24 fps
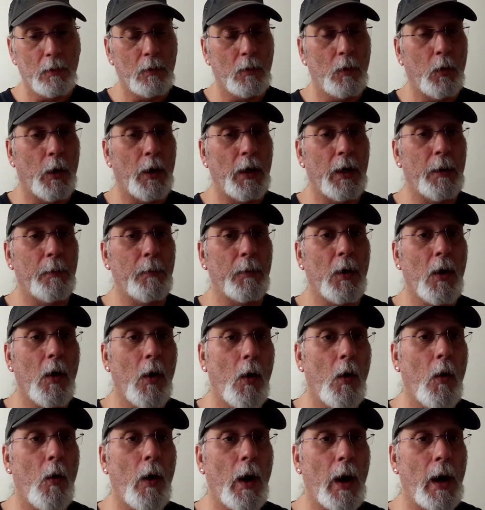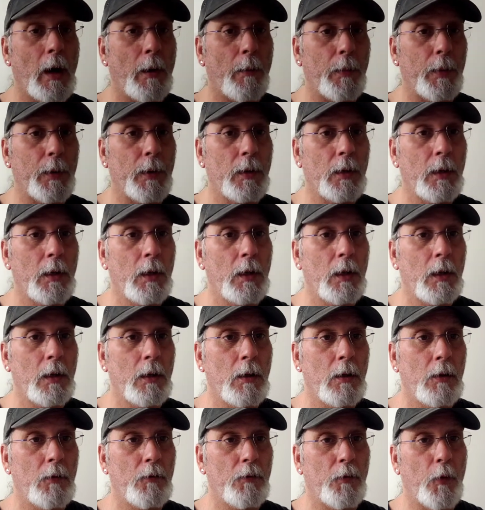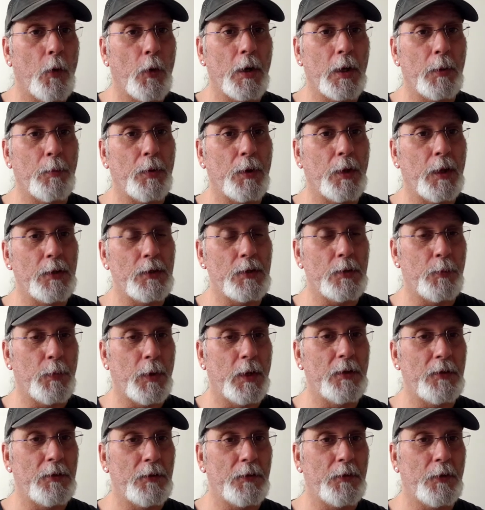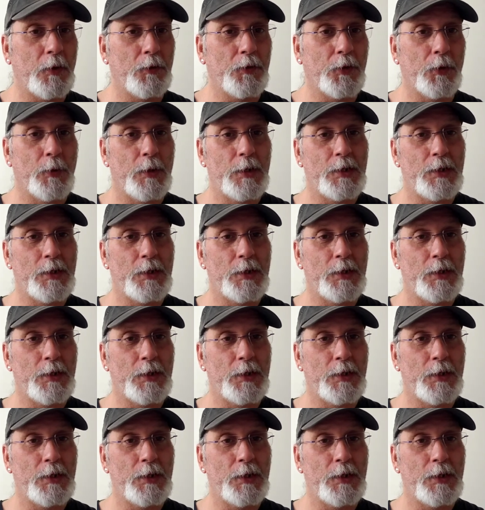Aquarium Co OP 40 plus sponge filter,